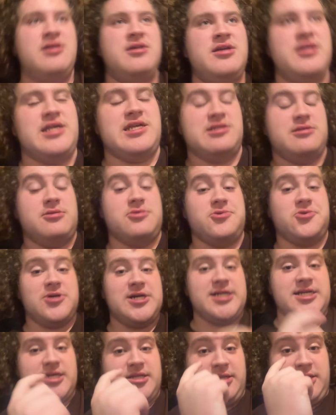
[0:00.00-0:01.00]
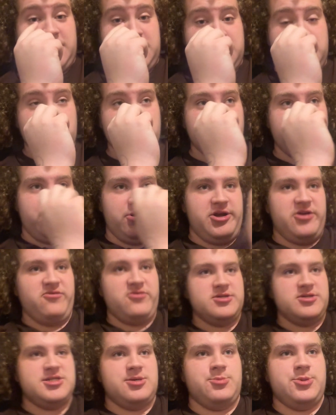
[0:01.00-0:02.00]
into the trade deadline to trade for
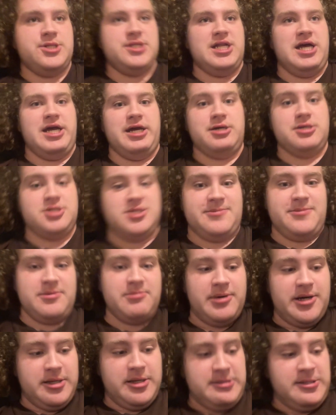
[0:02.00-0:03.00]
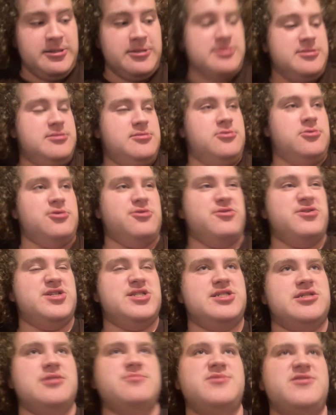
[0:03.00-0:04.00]
someone like a Jimmy Butler or just
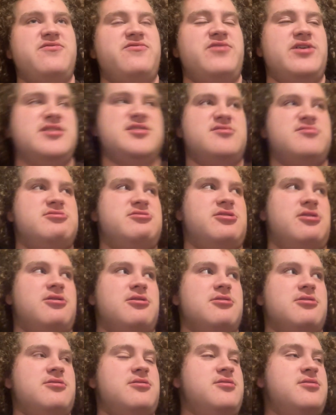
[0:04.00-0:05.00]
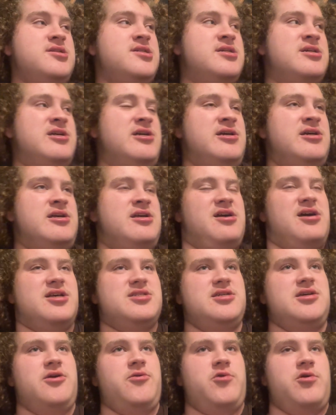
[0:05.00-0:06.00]
some defensive star. I
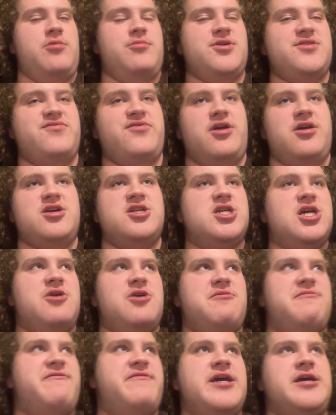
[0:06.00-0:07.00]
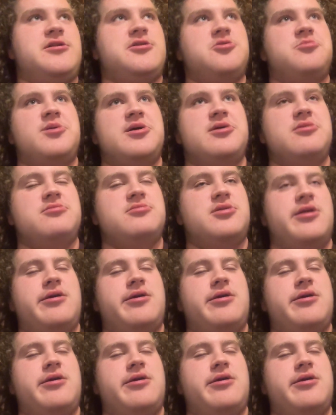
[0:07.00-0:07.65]
saw rumors for a Jared Vanderbilt,